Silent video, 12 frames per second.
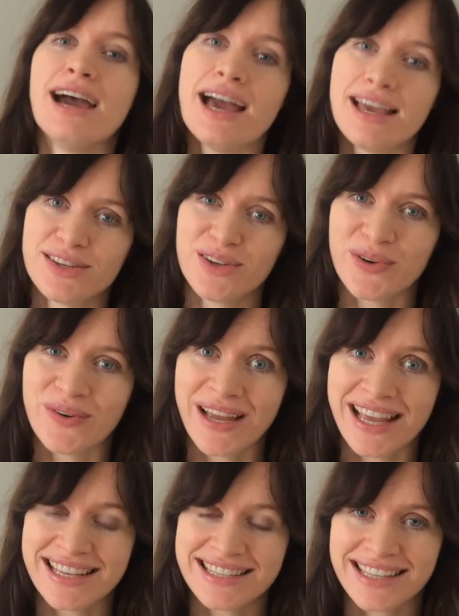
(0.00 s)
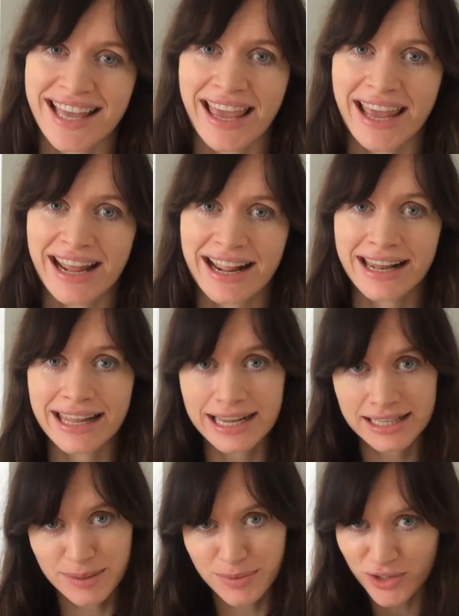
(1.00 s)
as always, and
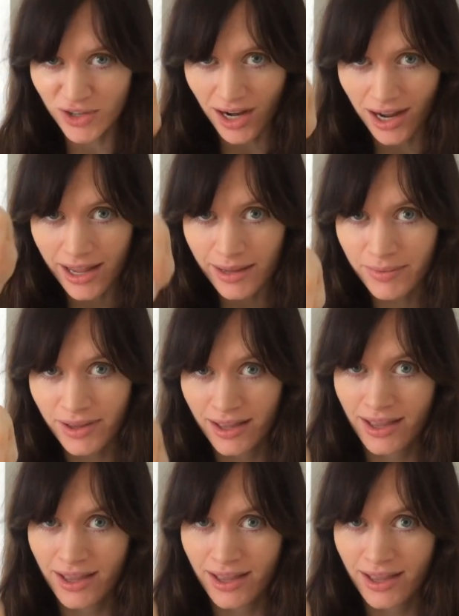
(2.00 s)
click subscribe,